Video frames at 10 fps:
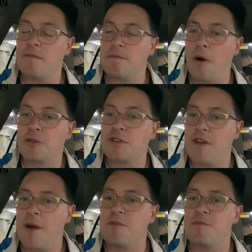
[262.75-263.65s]
positive
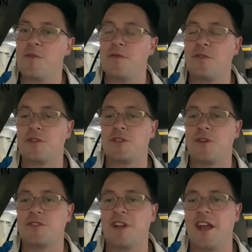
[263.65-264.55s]
upward movement for the
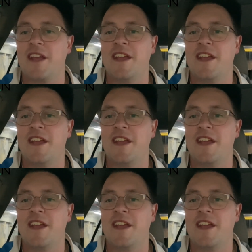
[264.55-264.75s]
stock today.